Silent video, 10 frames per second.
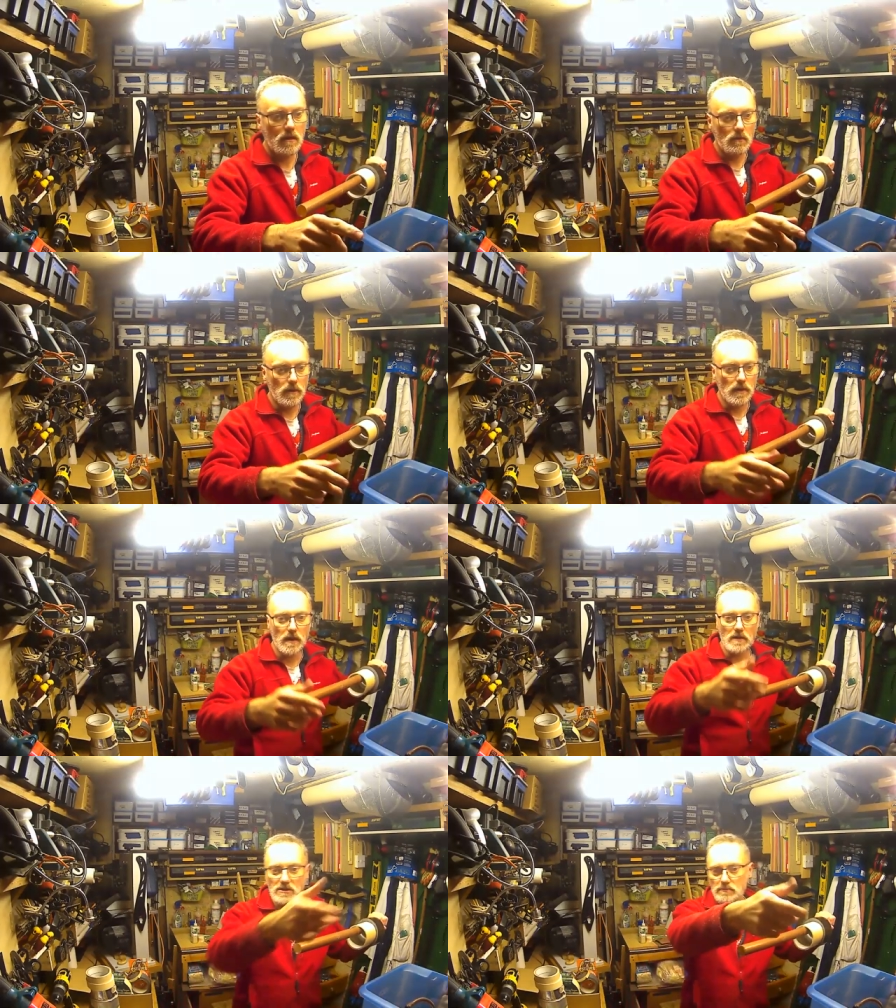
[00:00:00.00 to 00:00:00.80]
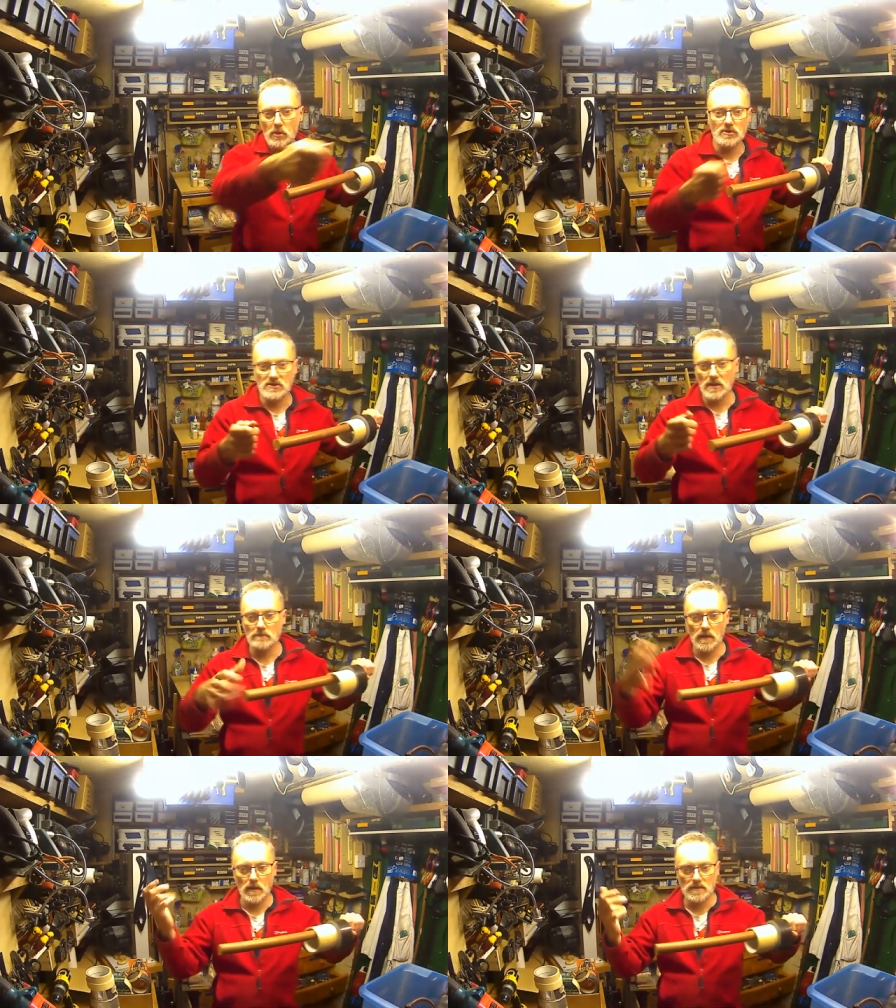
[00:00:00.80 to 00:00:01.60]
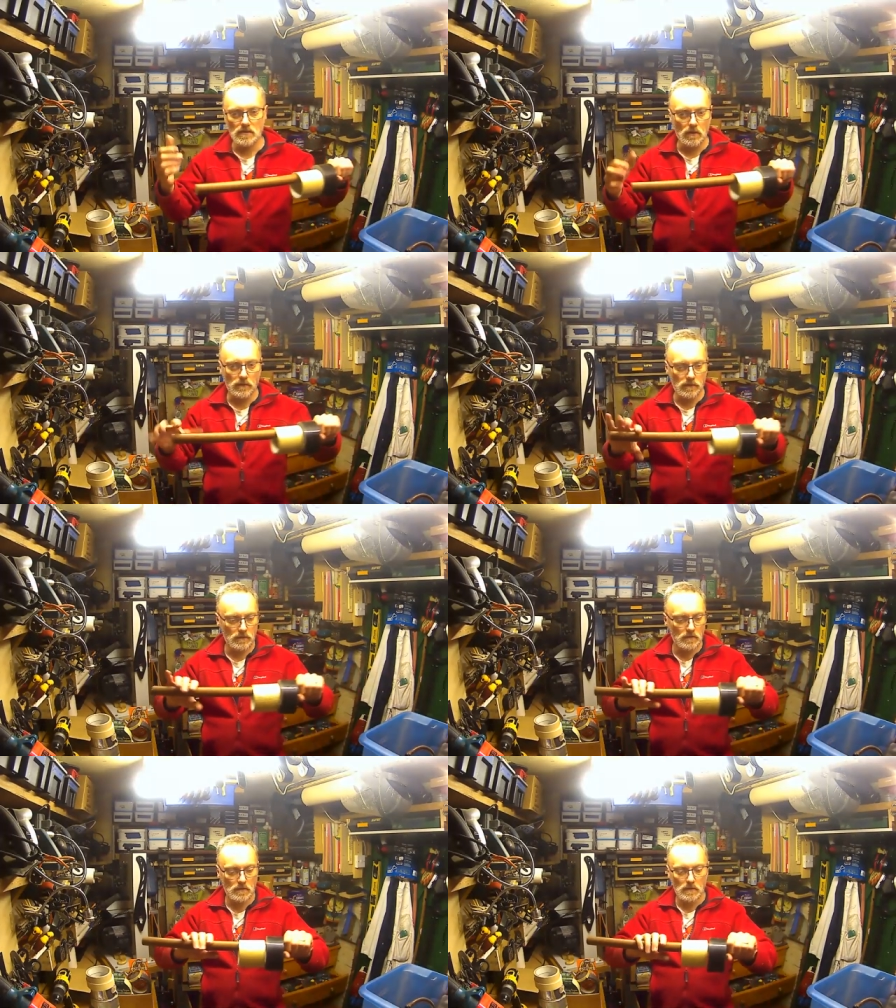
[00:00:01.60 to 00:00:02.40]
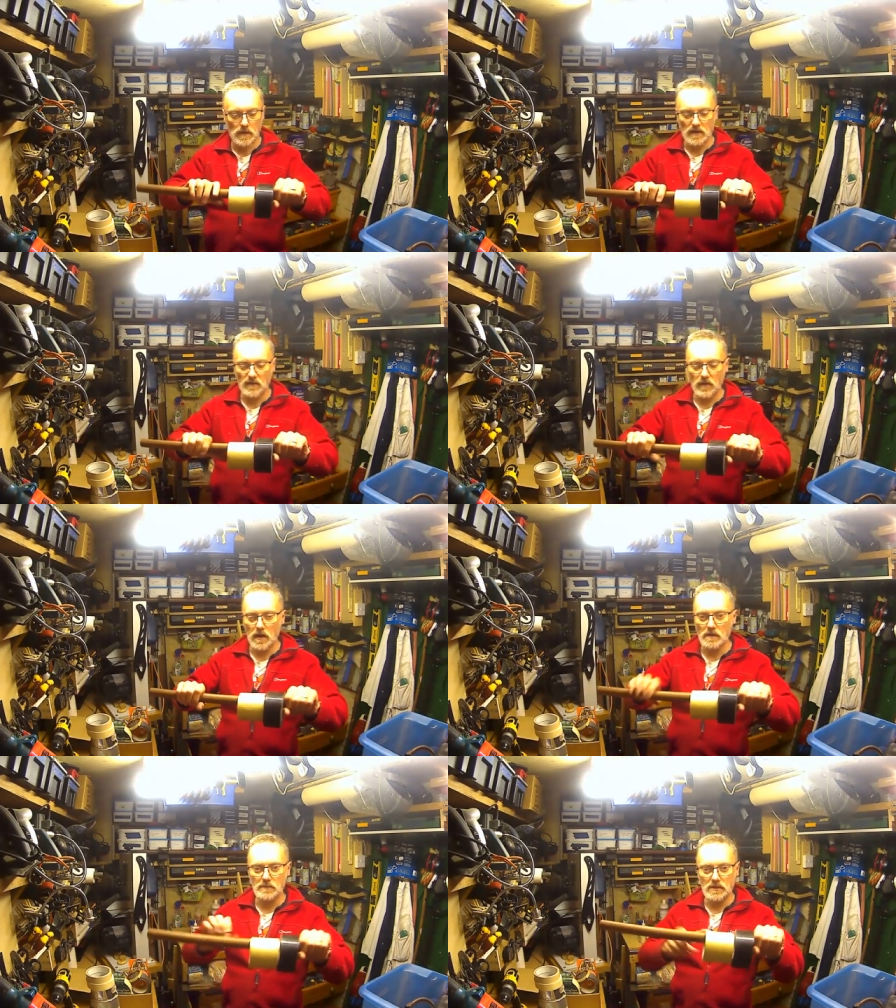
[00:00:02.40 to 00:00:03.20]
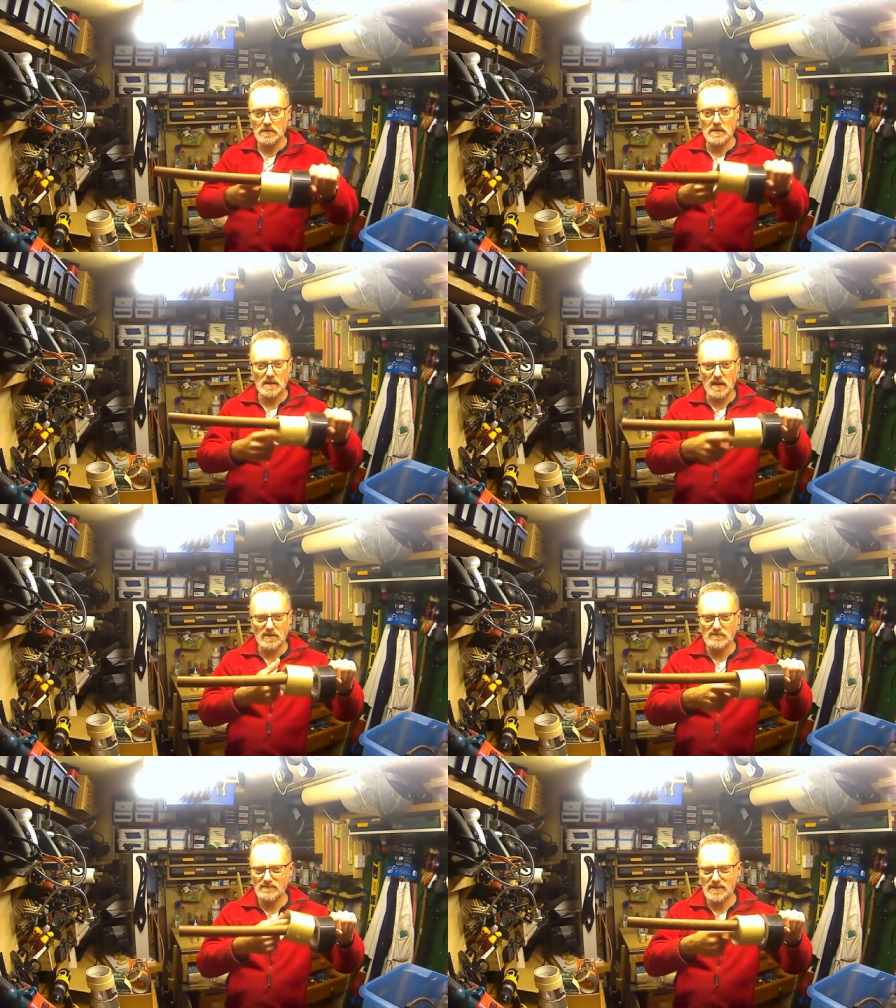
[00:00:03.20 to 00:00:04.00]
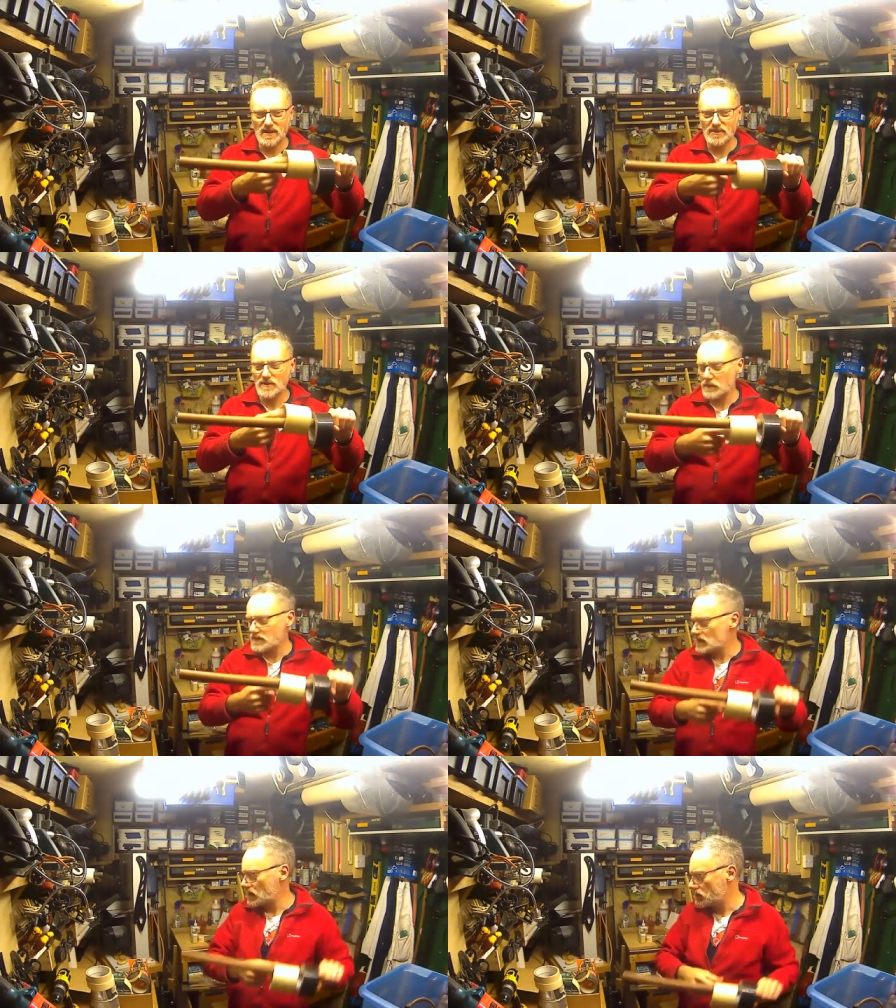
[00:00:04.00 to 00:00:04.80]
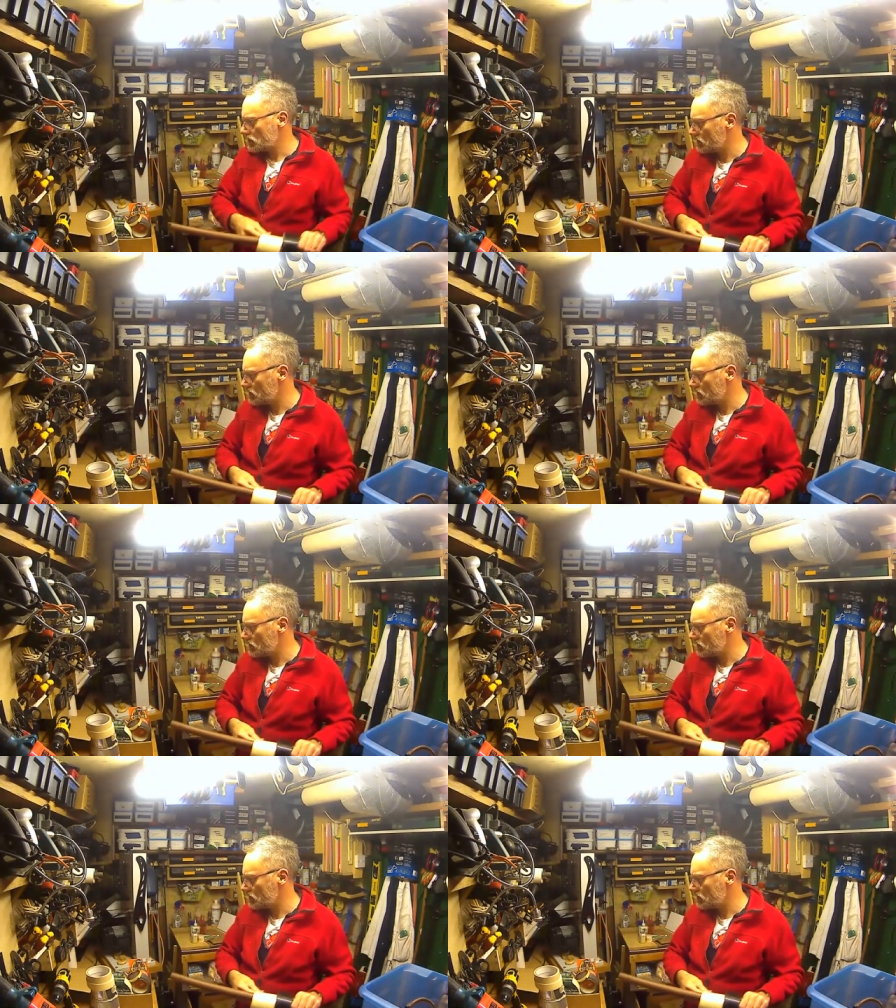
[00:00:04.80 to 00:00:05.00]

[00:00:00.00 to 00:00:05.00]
where I just pull some, cut off, that's fine, but you can't do that with tape.